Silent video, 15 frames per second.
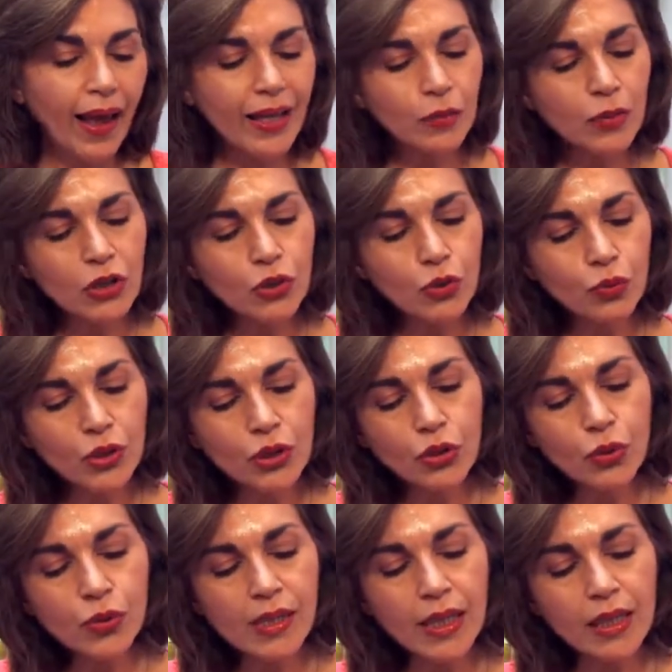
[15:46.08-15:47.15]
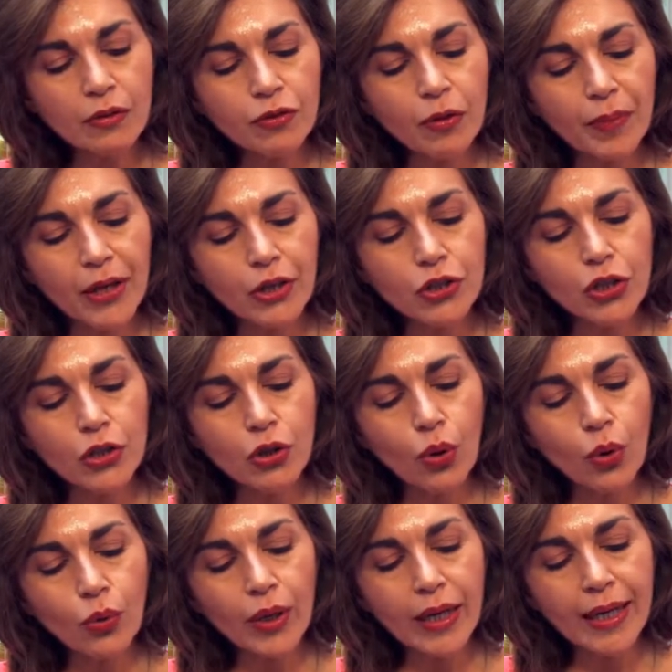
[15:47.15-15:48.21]
And when you reduce the inflammation
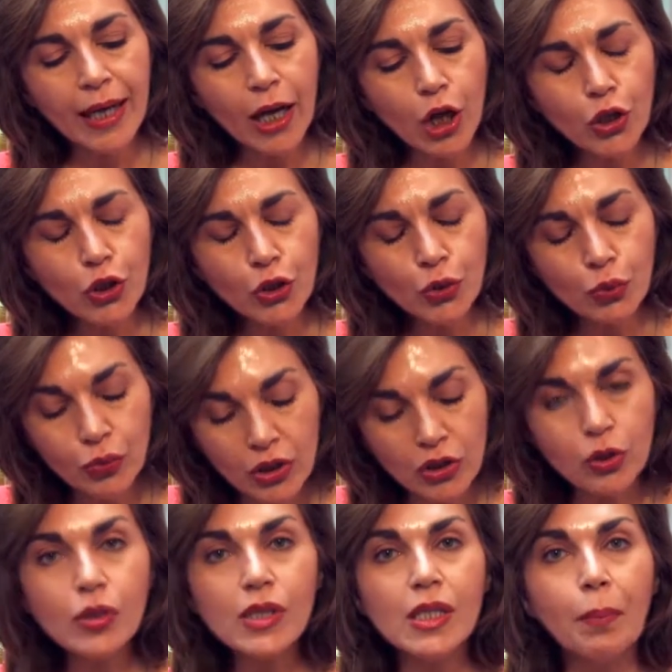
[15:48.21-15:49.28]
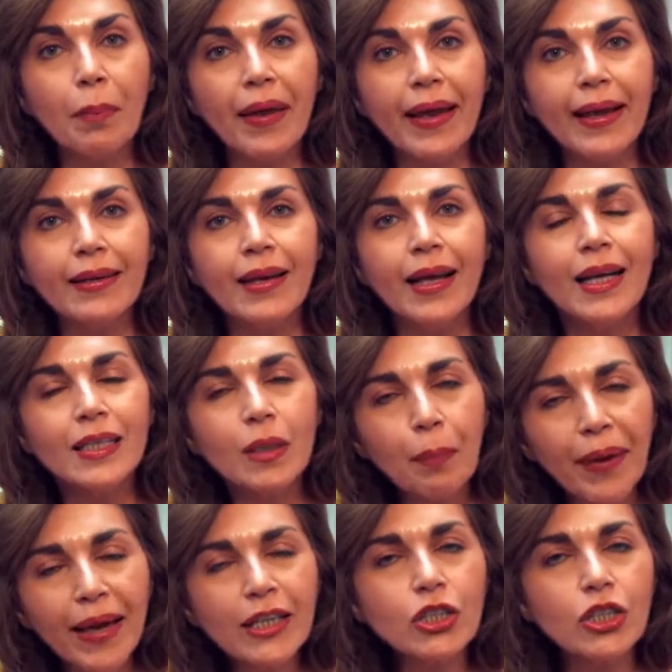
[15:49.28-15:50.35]
locally, you reduce the pain. The
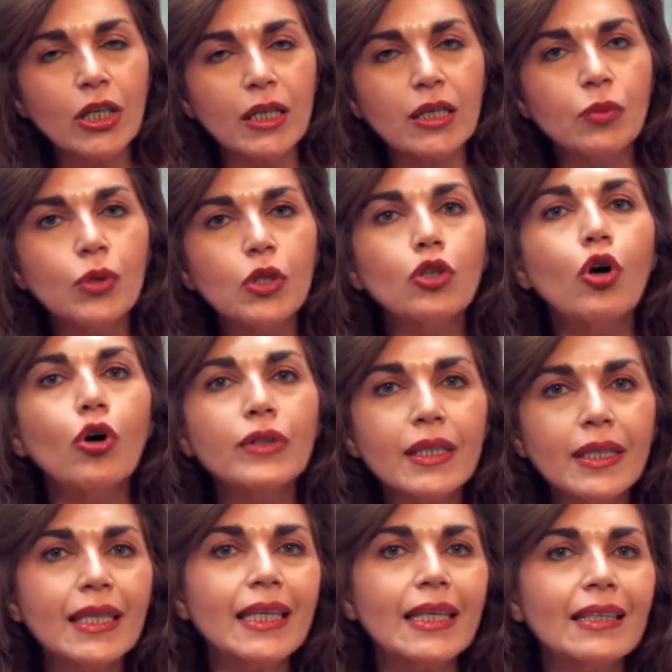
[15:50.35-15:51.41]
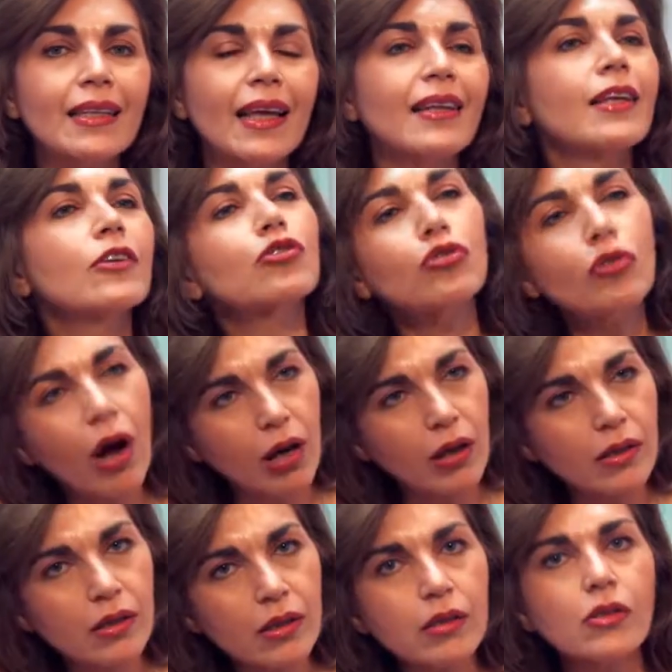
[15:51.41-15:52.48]
patient will not need any
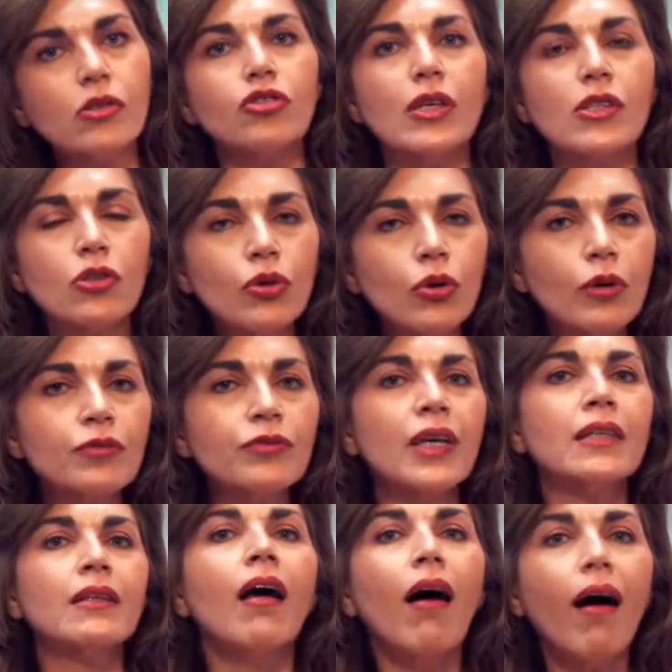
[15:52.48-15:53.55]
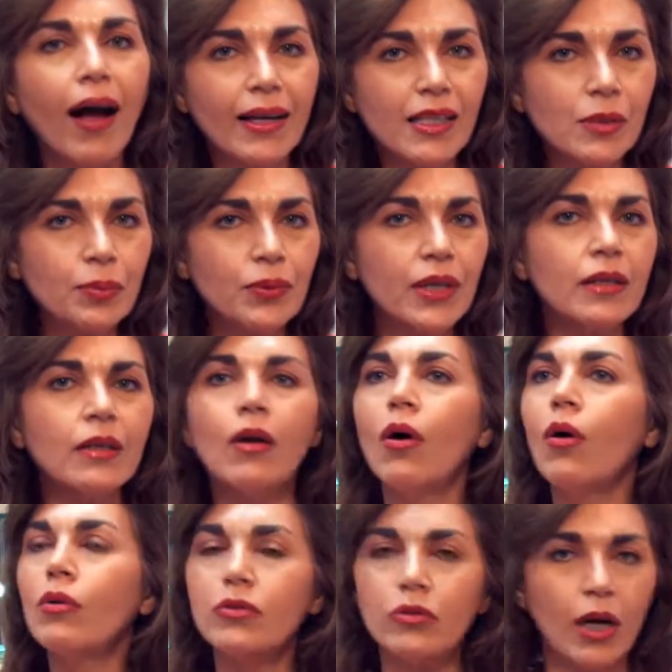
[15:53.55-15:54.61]
drugs such as Nurofen, aspirin,
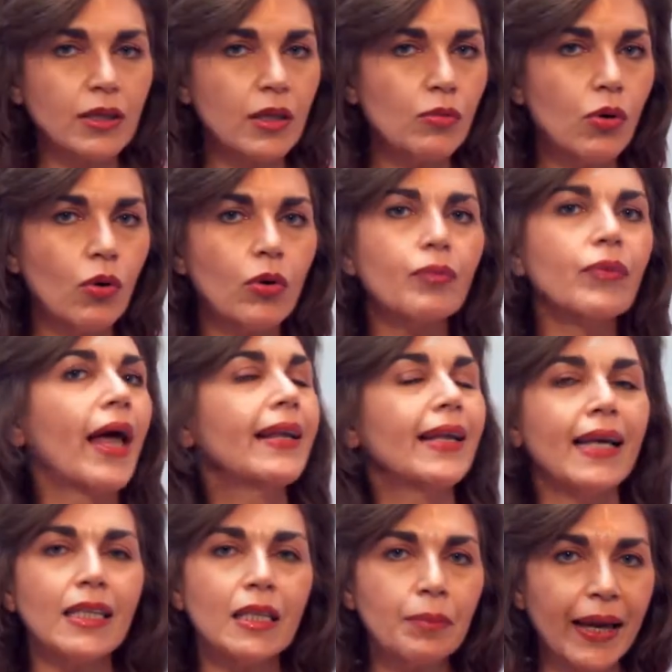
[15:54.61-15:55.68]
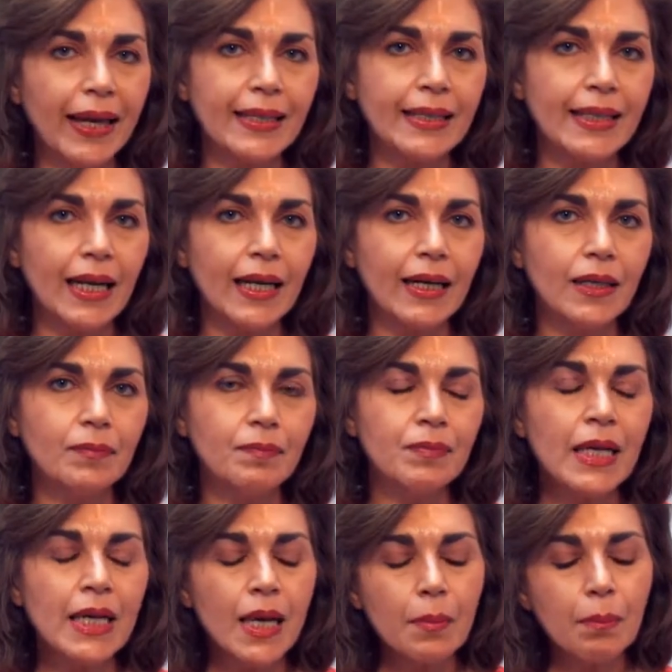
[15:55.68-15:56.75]
Tradamol, and any painkiller.
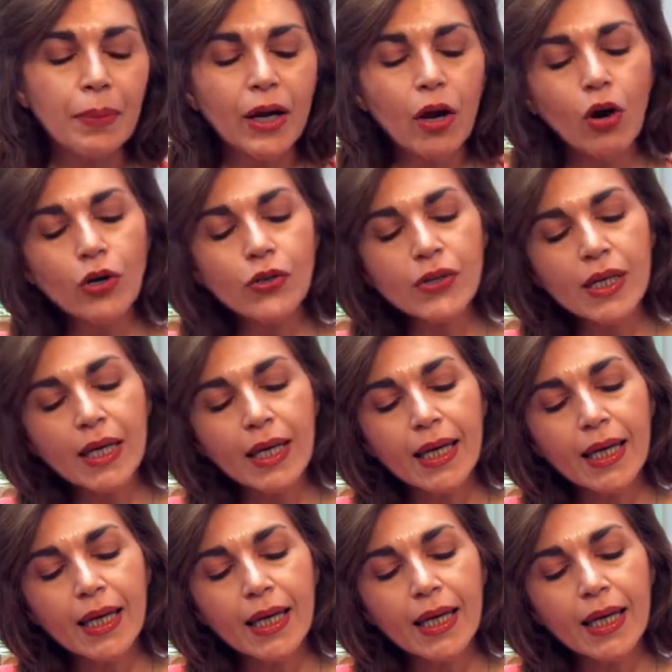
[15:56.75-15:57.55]
Because